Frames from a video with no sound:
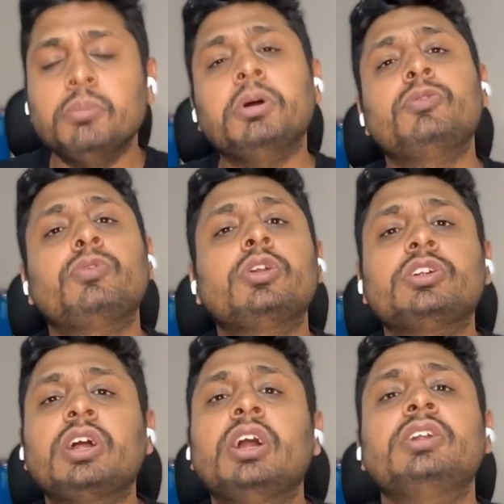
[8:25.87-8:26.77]
But for
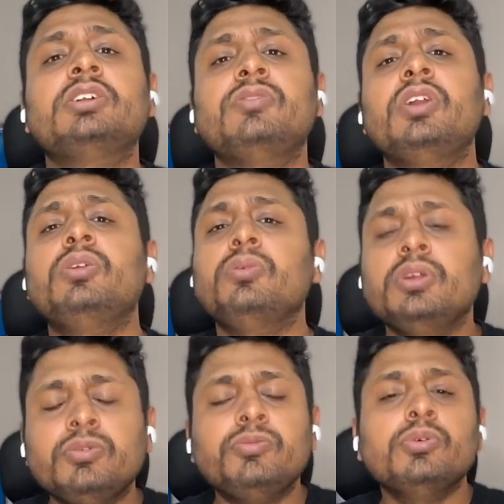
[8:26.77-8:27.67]
starters, we'll do
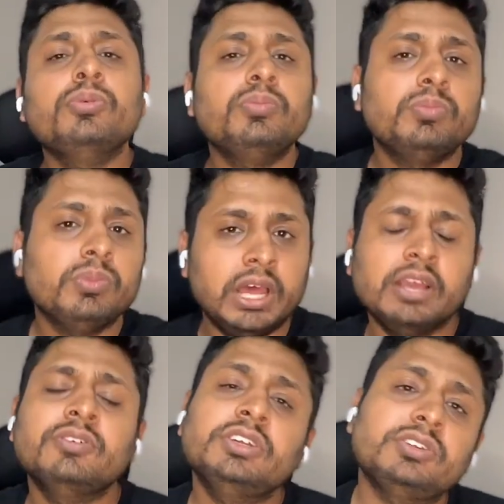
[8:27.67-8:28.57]
in few
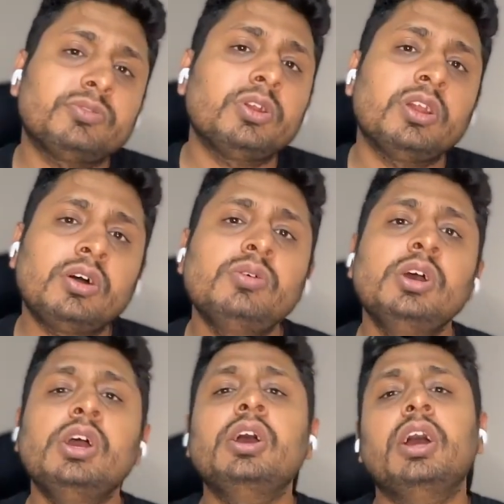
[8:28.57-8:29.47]
languages for now,
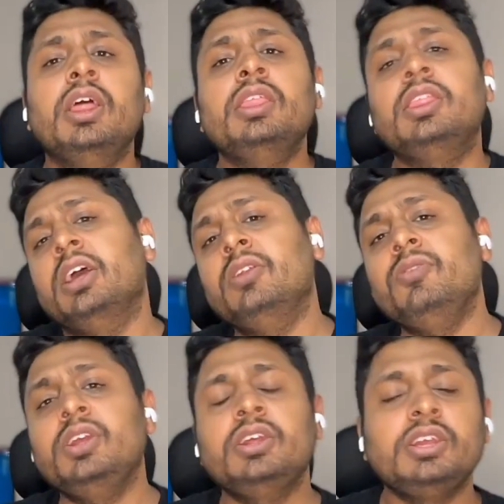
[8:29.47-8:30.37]
and then
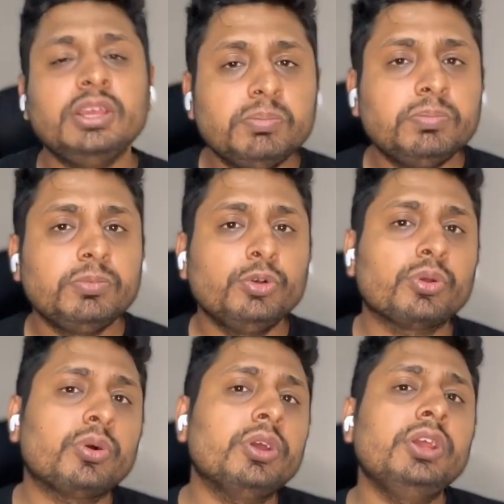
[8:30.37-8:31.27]
we keep
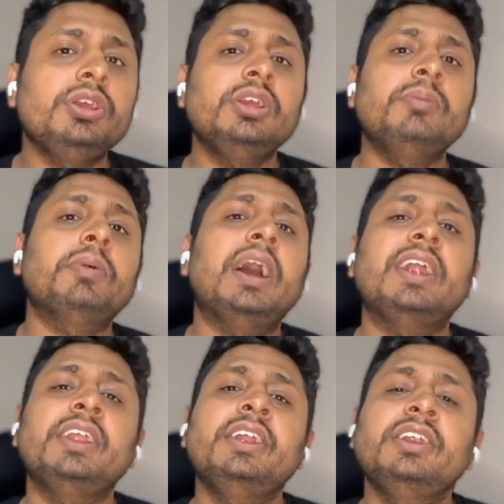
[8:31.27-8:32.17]
growing, keep
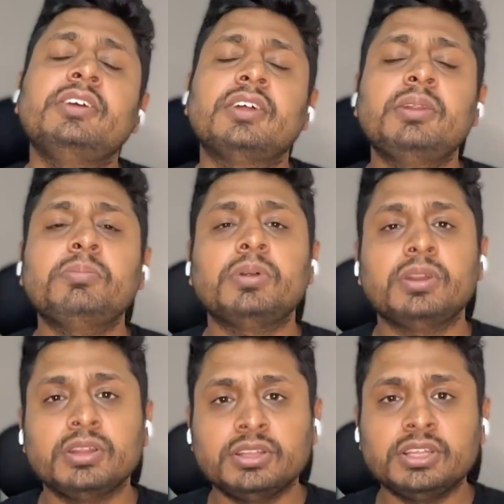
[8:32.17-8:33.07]
adding
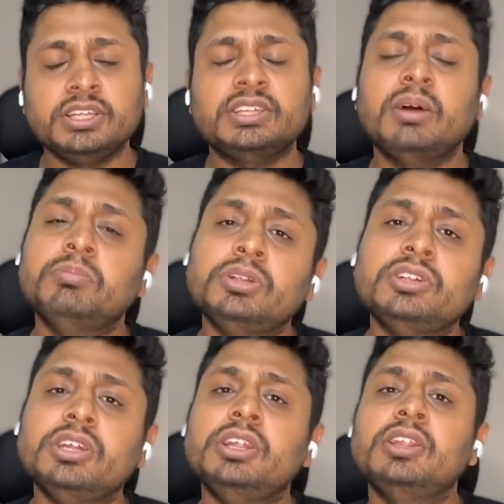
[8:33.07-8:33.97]
the
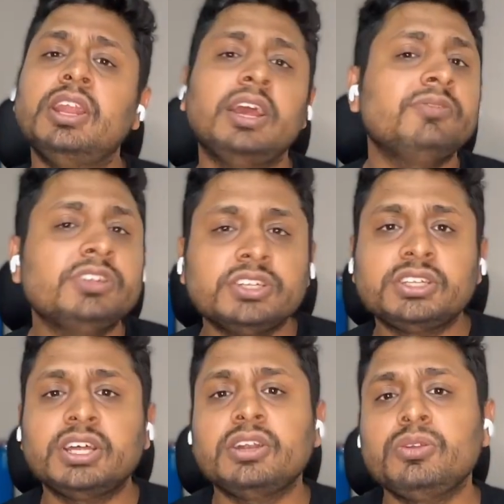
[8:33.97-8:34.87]
examples in the
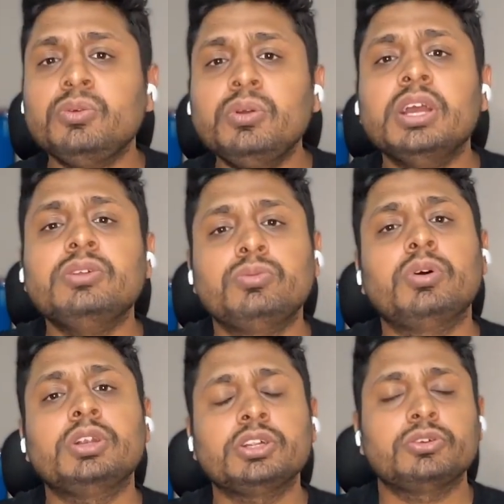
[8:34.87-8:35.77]
languages that you guys
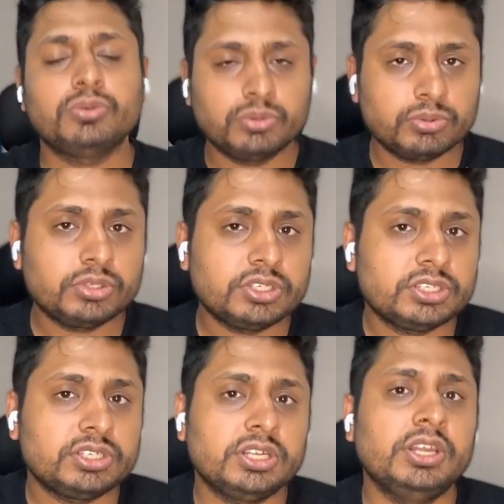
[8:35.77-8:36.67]
want us to do
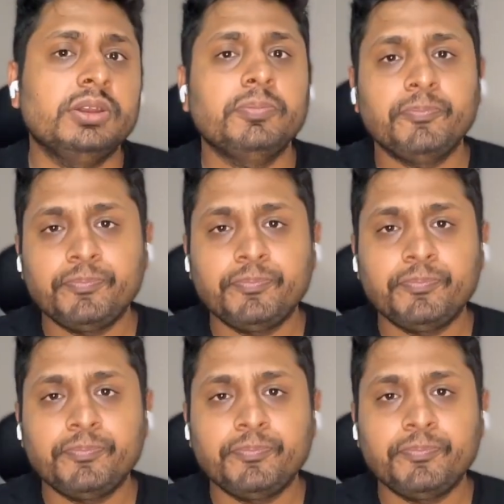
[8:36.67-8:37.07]
this in.